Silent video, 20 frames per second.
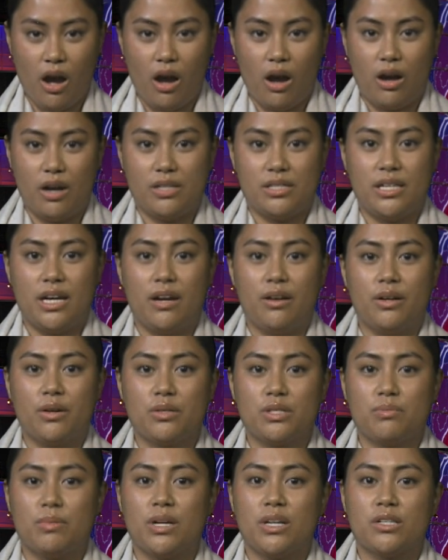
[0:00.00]

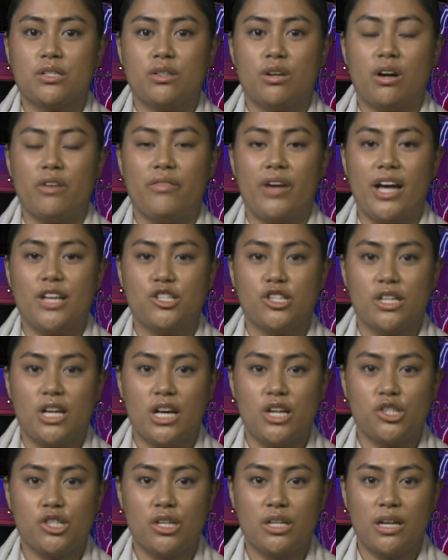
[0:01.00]
Ontario's Minister of
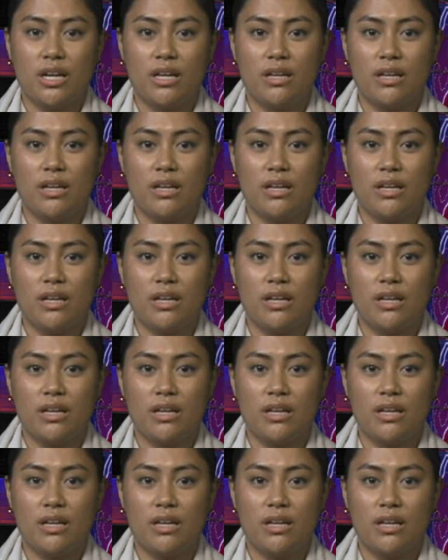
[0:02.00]
Education,